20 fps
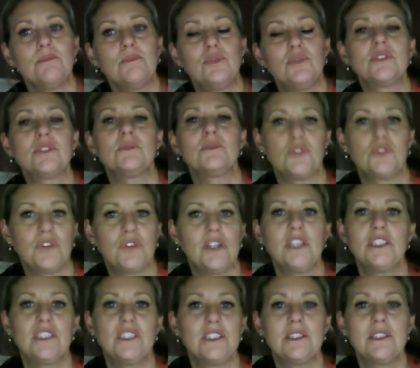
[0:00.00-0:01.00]
put some
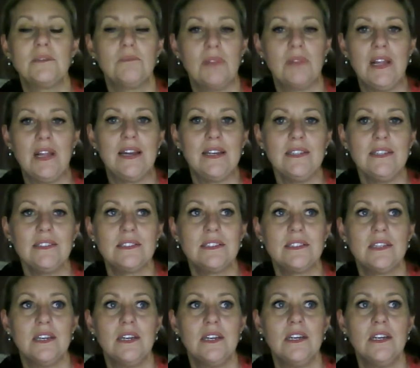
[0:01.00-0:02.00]
strategies in place
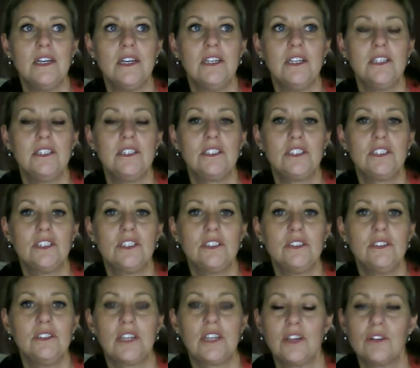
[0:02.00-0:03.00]
mm-hmm. to
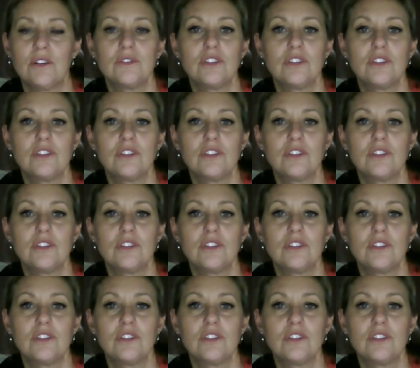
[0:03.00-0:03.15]
get on